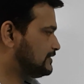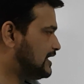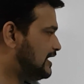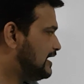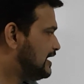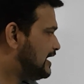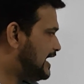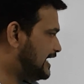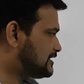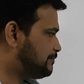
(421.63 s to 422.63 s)

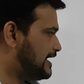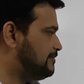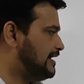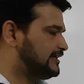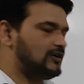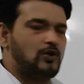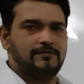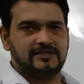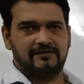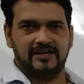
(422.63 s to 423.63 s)
the experimental
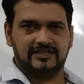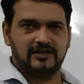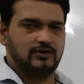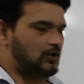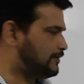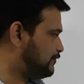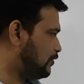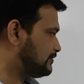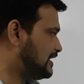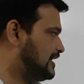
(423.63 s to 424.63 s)
observation or
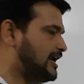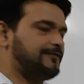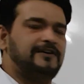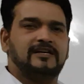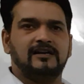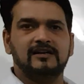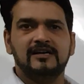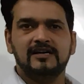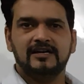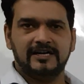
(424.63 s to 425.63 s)
from the graphical
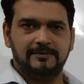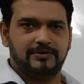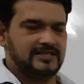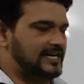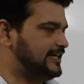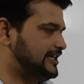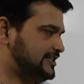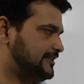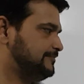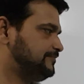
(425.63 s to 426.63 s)

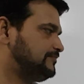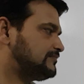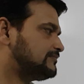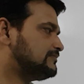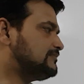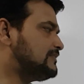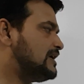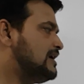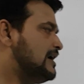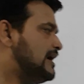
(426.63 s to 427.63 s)
representation.
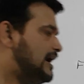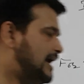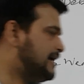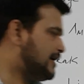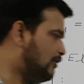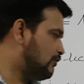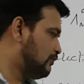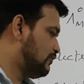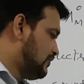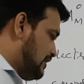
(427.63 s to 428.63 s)
And
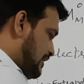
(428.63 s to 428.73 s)
now